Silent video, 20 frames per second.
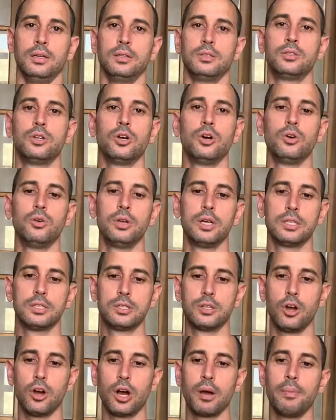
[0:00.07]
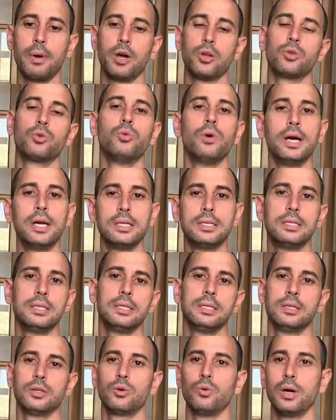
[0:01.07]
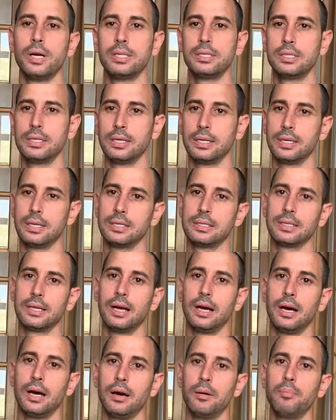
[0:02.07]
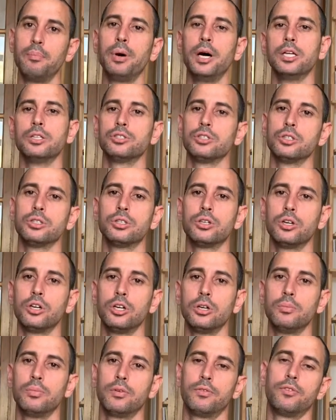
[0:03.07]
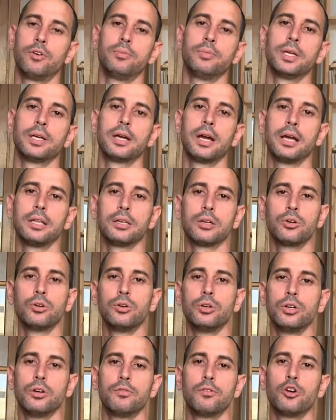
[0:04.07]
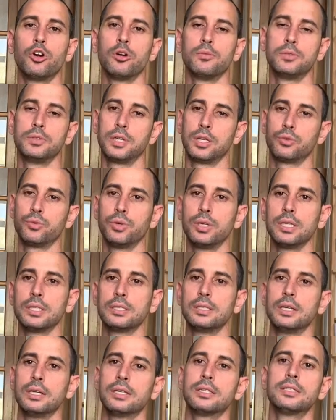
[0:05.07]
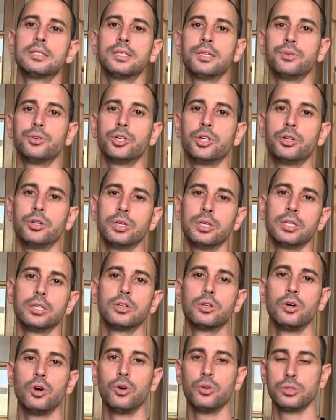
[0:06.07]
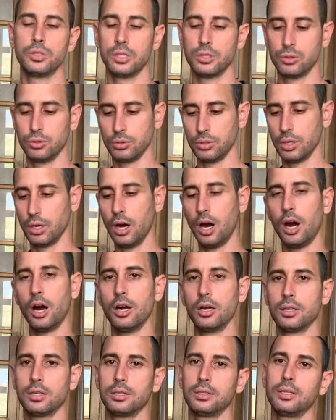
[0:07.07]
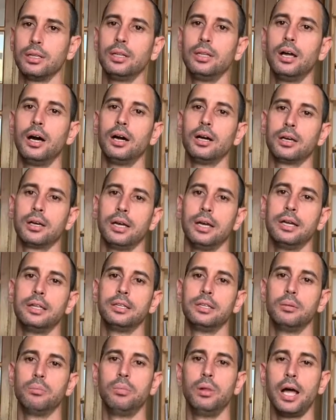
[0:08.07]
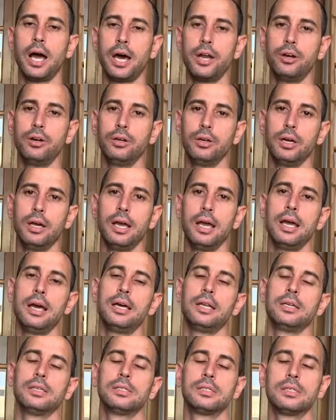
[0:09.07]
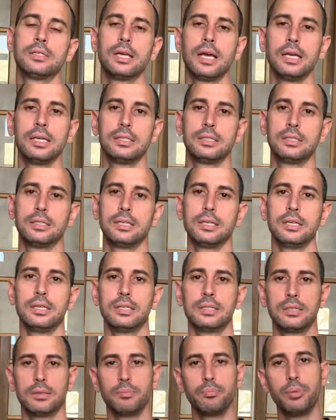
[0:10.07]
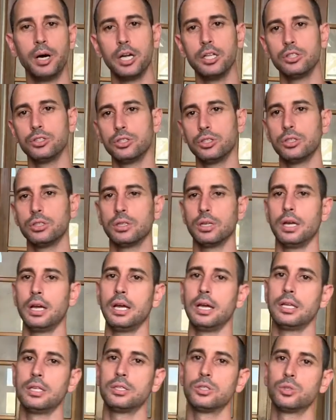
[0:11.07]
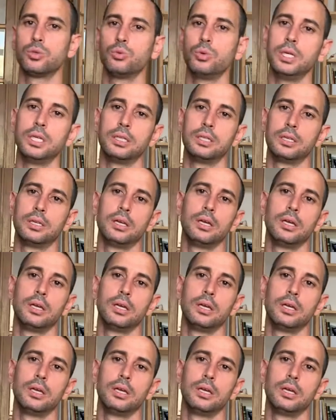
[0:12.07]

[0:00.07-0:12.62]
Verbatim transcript: So let's talk about gui zhi. Guaizi is a pungent herb from the category of herbs that release the exterior. It goes into the heart, the lung and the bladder and its taste is pungent and sweet.